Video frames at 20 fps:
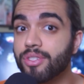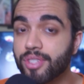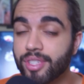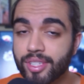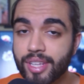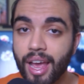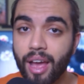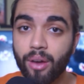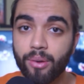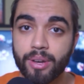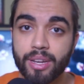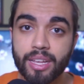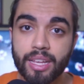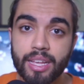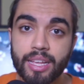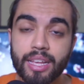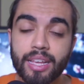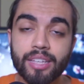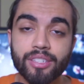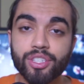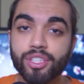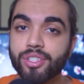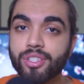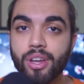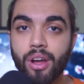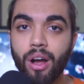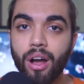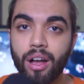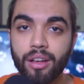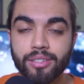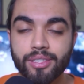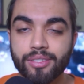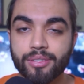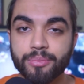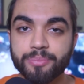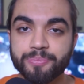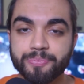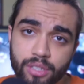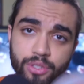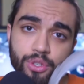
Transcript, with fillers: to sound is just awesome.